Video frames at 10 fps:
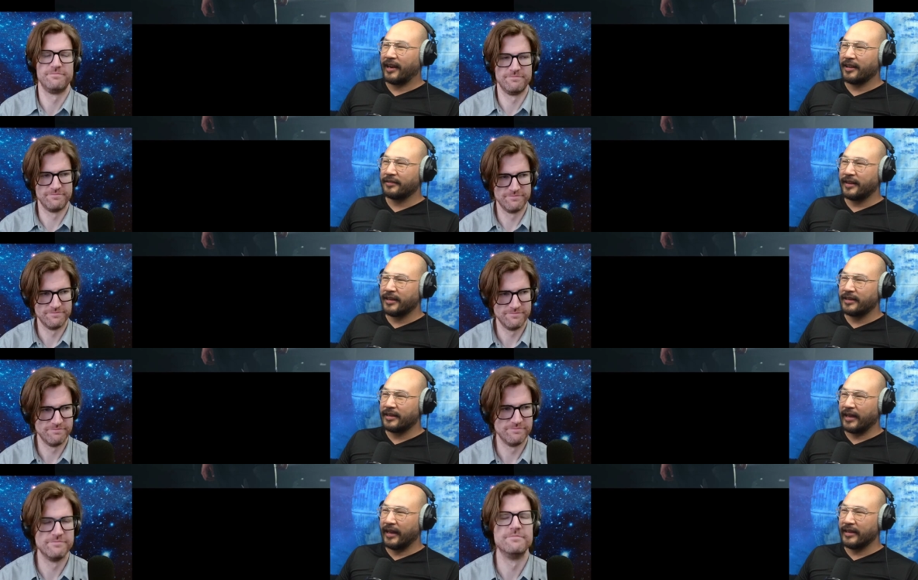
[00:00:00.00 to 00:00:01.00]
Speaker 1: Kylo
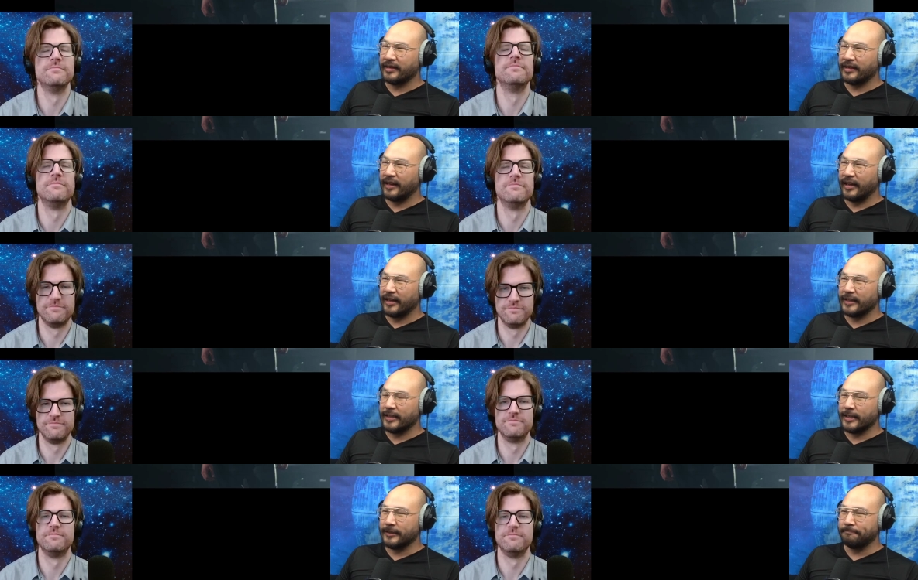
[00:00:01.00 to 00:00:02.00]
Ren and
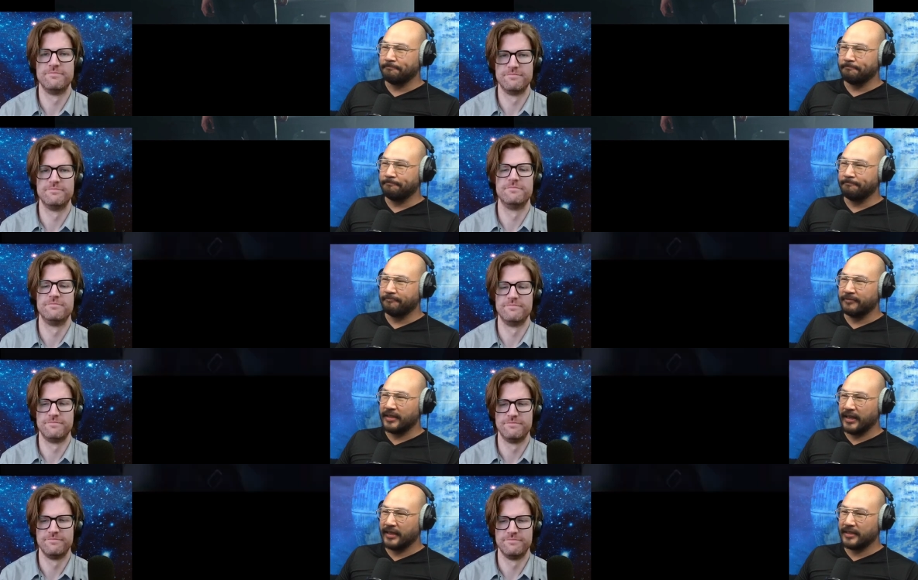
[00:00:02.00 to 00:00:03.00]
and um,
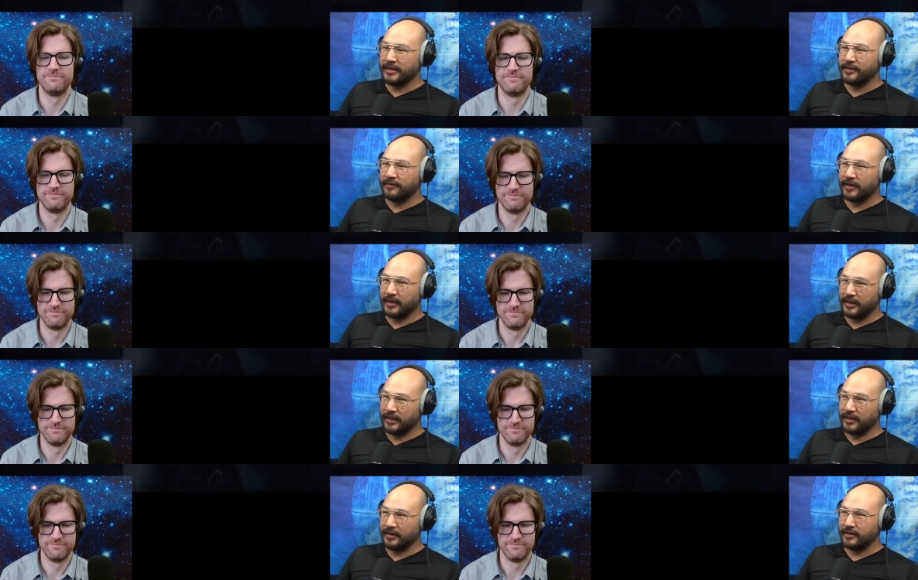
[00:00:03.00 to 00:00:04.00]
Daisy
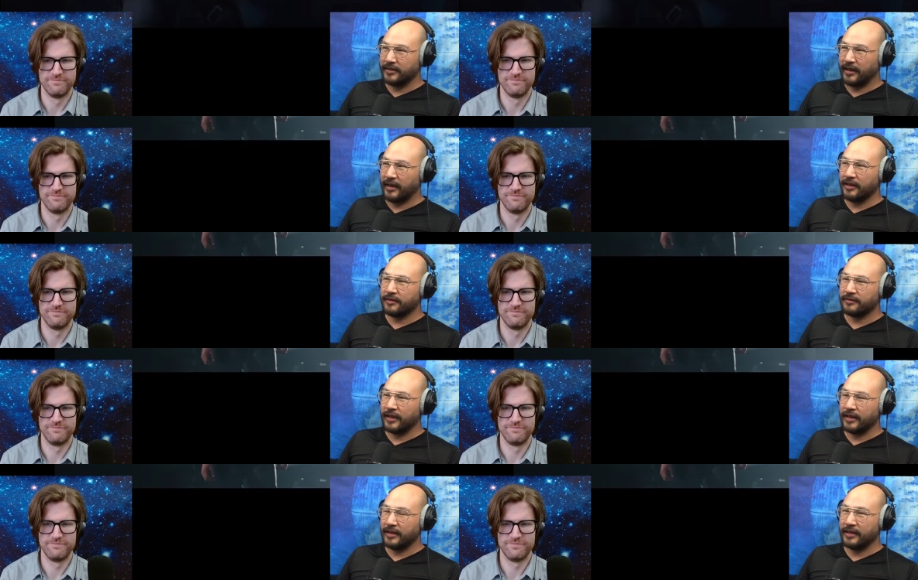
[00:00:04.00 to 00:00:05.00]
Ridley. Kylo
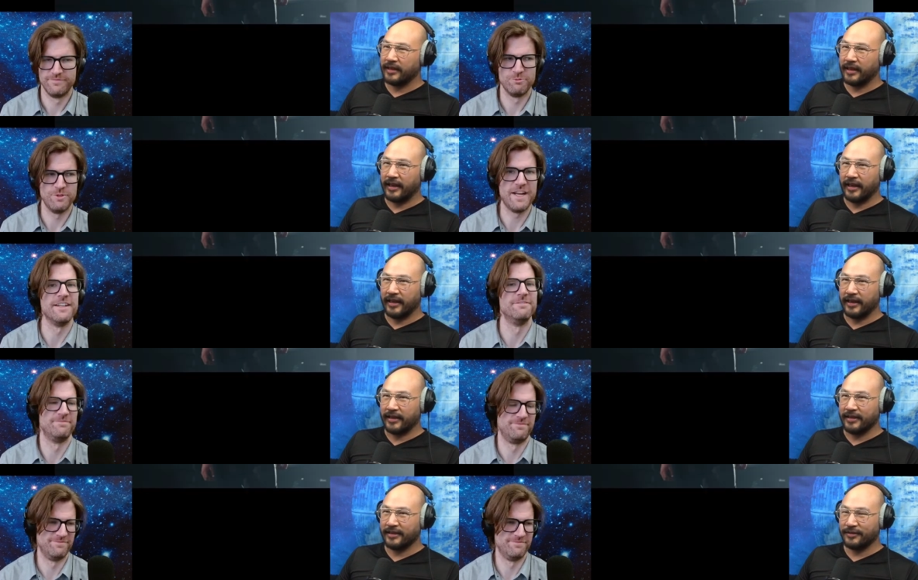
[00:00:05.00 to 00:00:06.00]
Ren
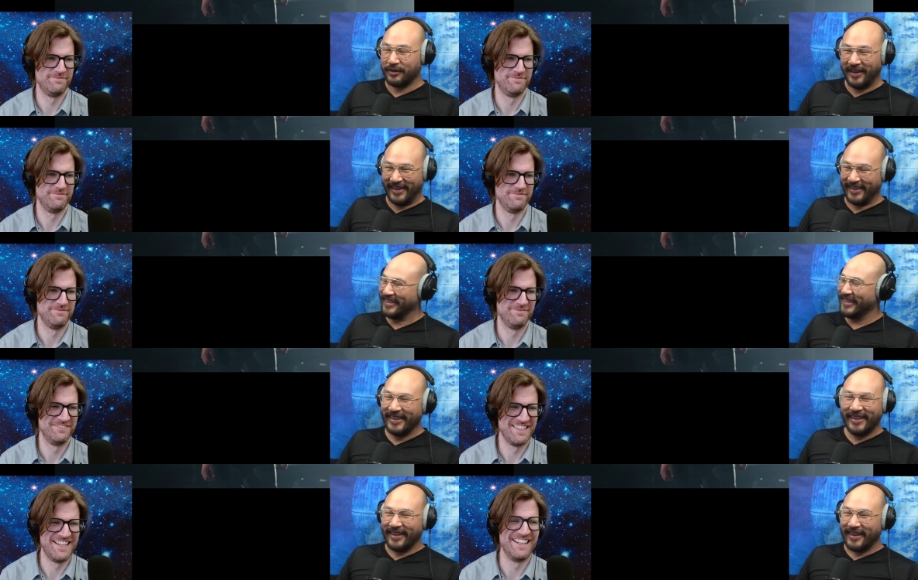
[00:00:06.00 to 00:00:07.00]
and Rey.
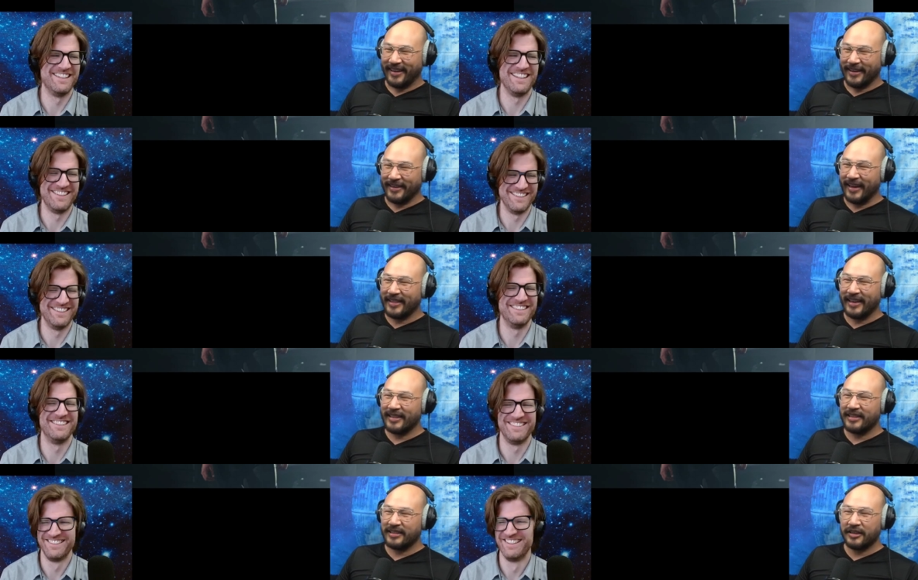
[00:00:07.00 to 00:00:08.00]
Uh, yeah, they
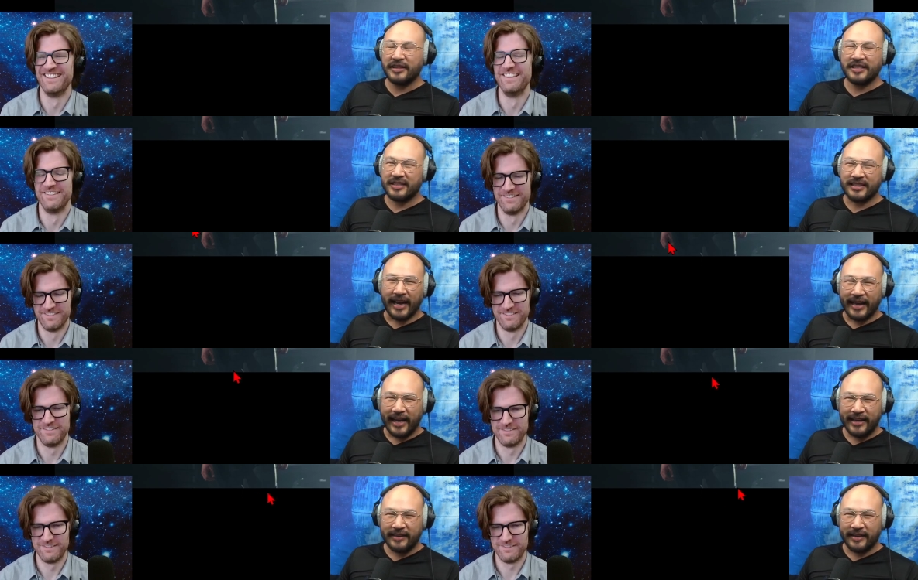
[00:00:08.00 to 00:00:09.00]
get in, they're in this
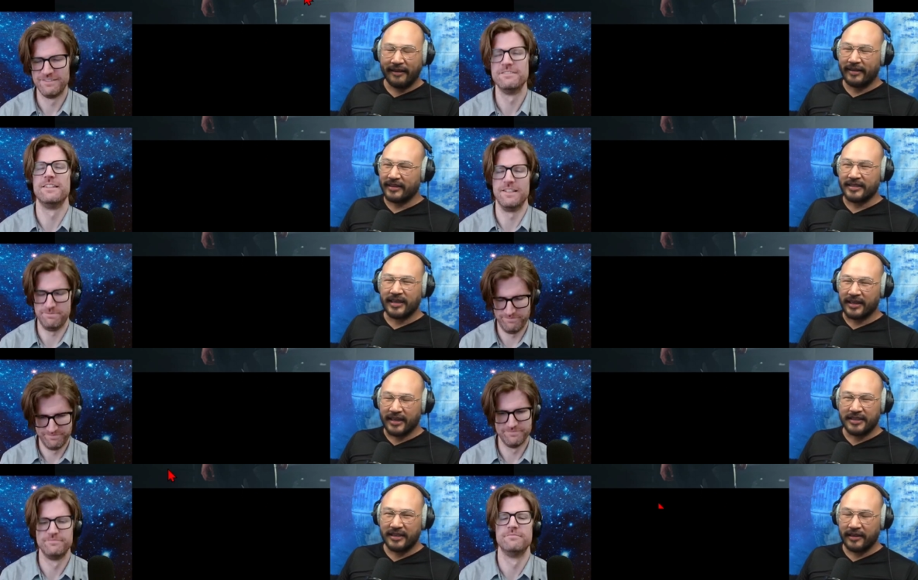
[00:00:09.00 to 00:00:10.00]
dyad. They have like this yeah.
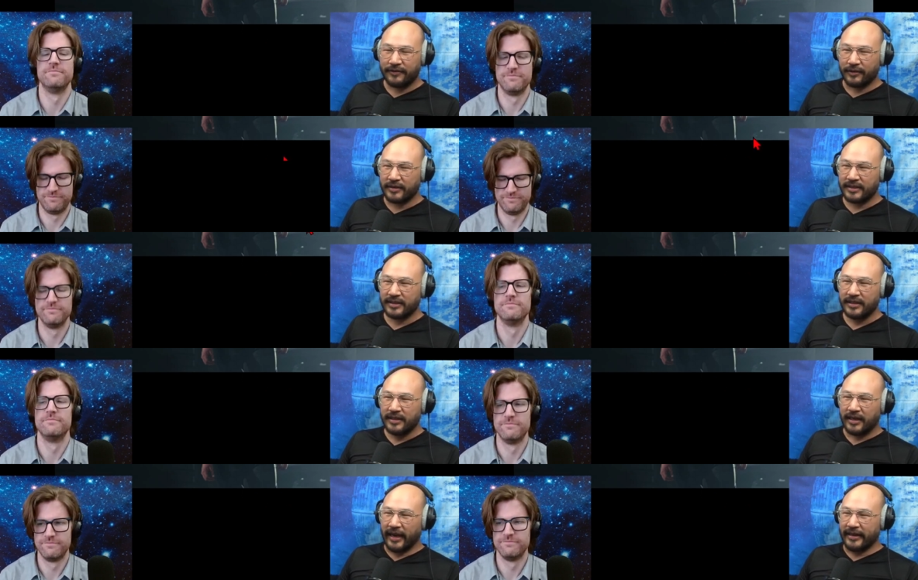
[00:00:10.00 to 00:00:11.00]
connection in the Force,
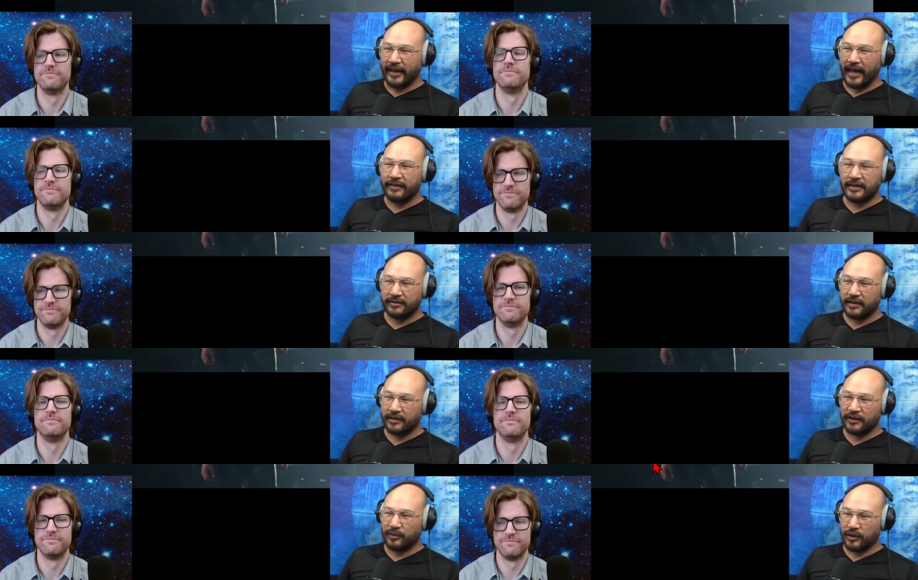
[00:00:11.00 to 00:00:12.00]
and they have this
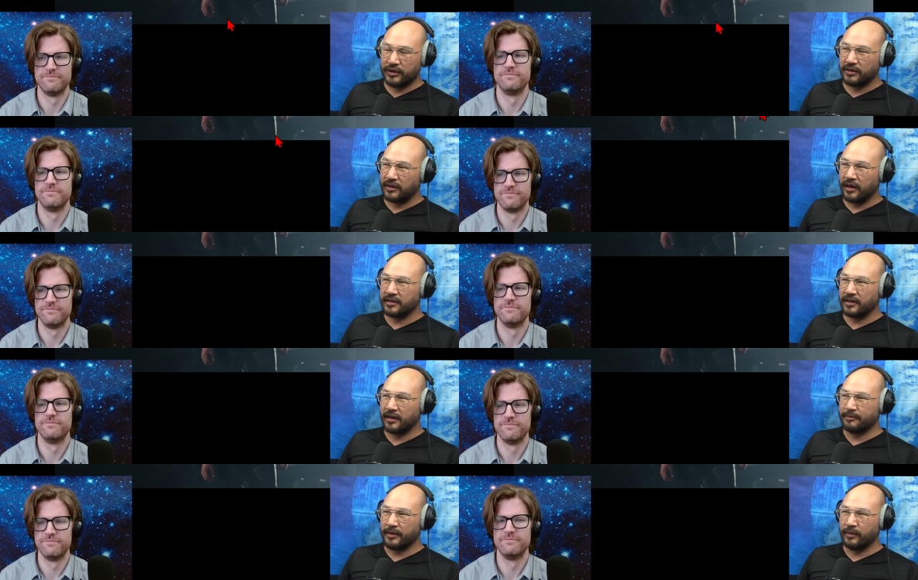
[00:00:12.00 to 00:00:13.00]
real emotional heart to
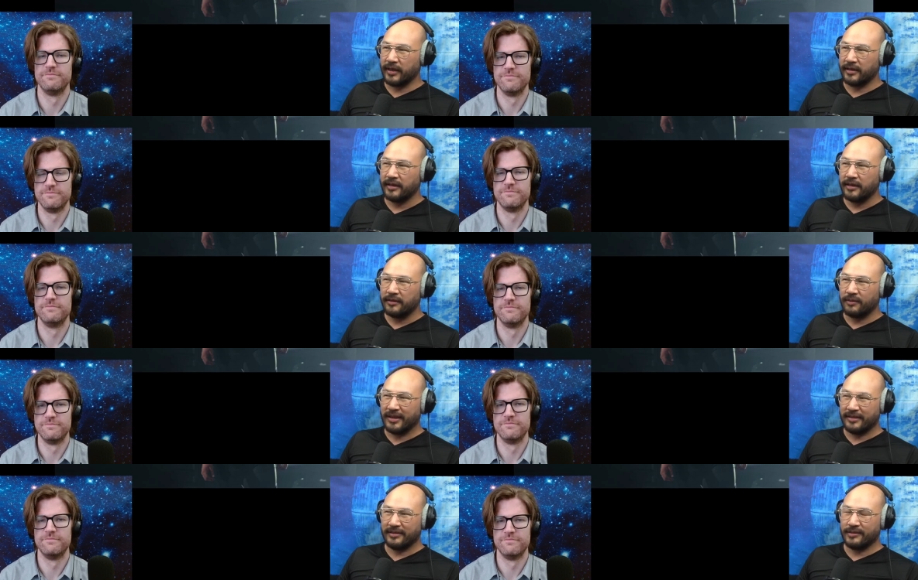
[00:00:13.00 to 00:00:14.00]
heart. But what
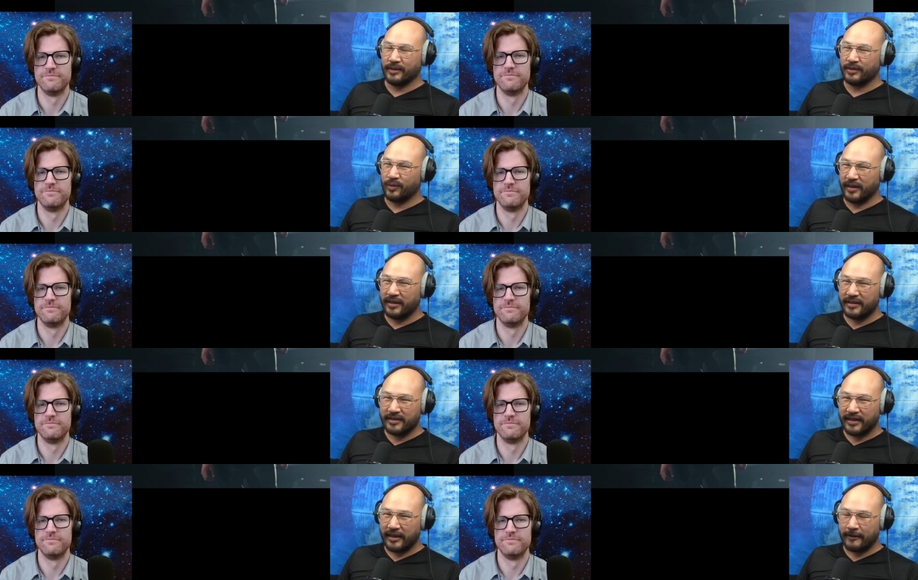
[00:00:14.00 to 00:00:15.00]
what was weird
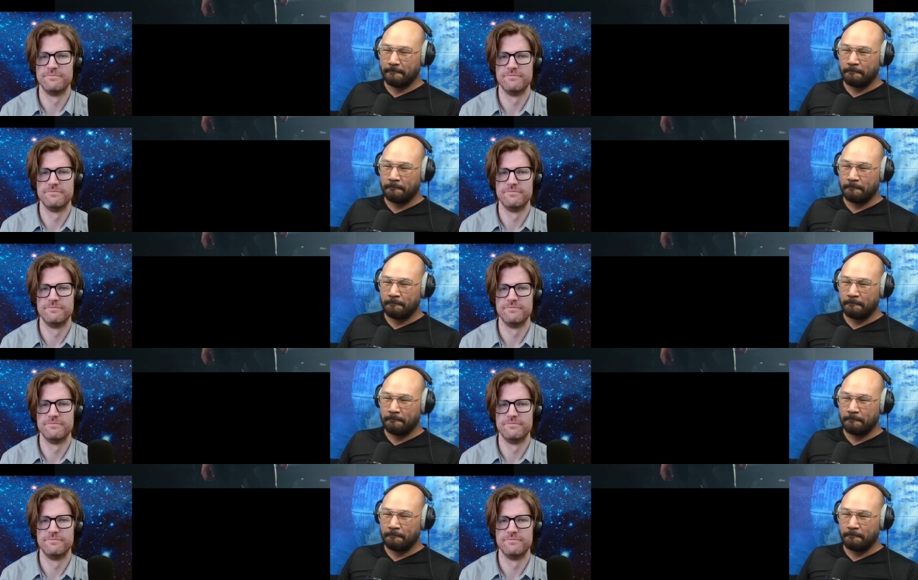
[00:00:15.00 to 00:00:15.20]
is that